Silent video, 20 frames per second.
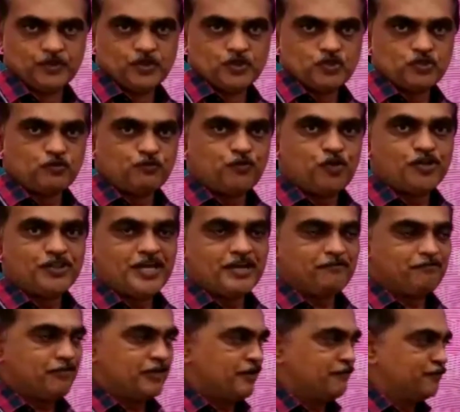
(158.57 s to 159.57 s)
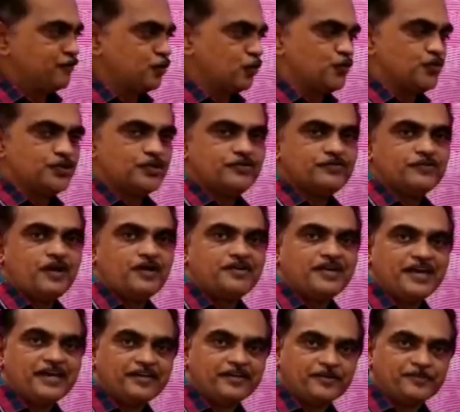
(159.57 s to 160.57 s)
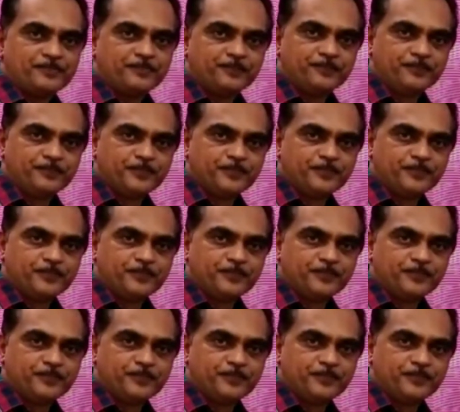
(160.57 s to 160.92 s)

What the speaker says: So for that we have shown this diagram.